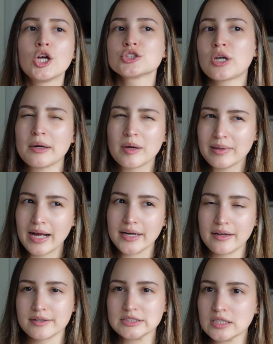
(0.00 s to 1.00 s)
try to apply
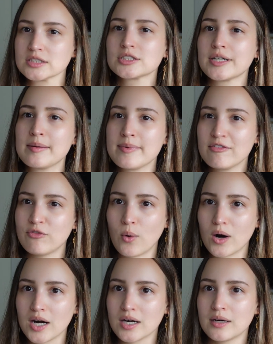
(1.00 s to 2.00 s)
another sunscreen
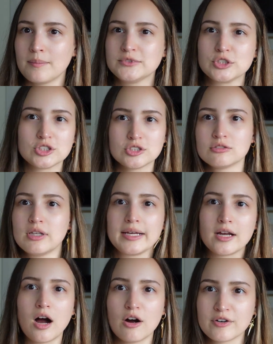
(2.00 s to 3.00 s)
before, just to
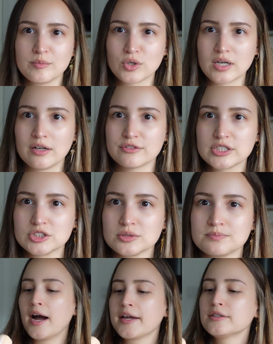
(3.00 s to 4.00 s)
like offer more coverage.
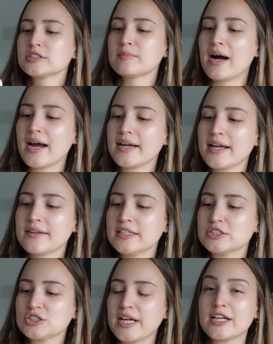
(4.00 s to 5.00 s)
I use mine in
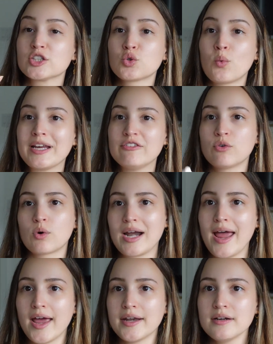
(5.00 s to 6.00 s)
the shade
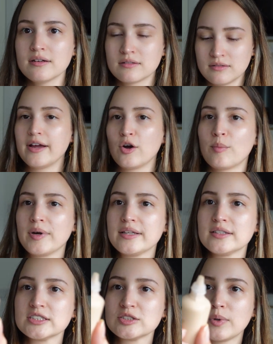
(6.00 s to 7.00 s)
24N. If I open it,
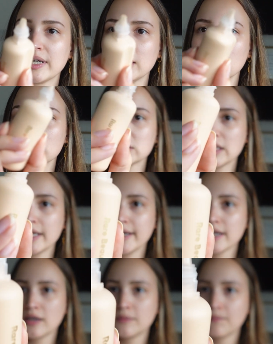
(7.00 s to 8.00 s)
this is what it looks like.